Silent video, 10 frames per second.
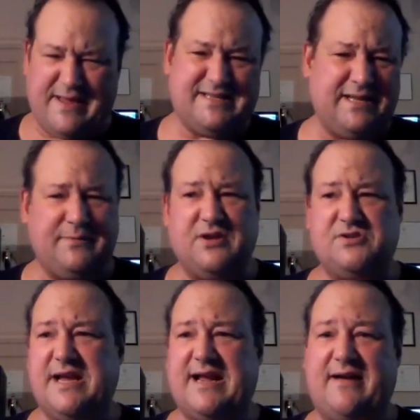mixing
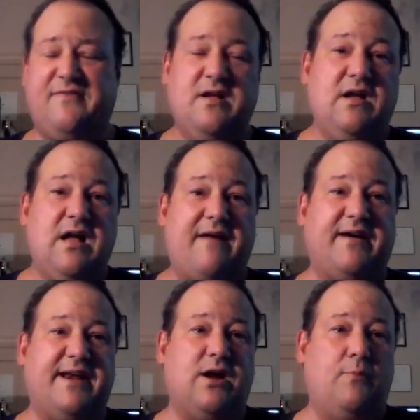music.
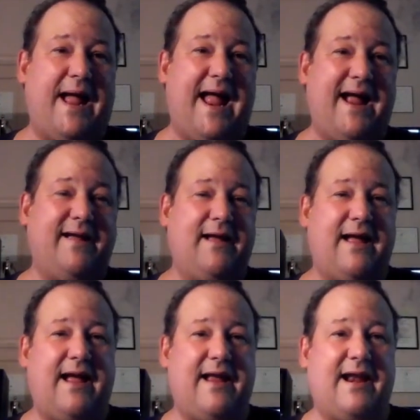I've got to go
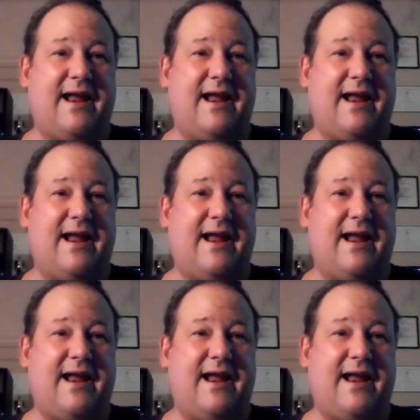back.